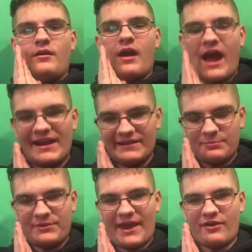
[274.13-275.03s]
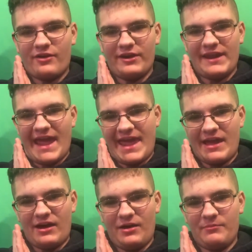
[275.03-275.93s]
I need to tack on
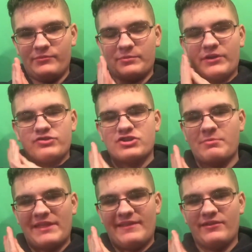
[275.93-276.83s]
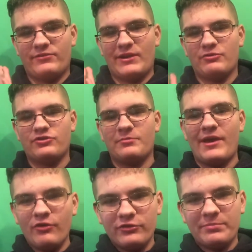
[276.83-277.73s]
a sponsorship at the end of this video, which is
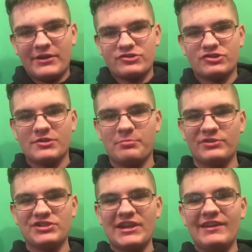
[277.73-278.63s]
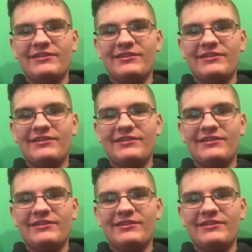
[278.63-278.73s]
my own sponsorship, which is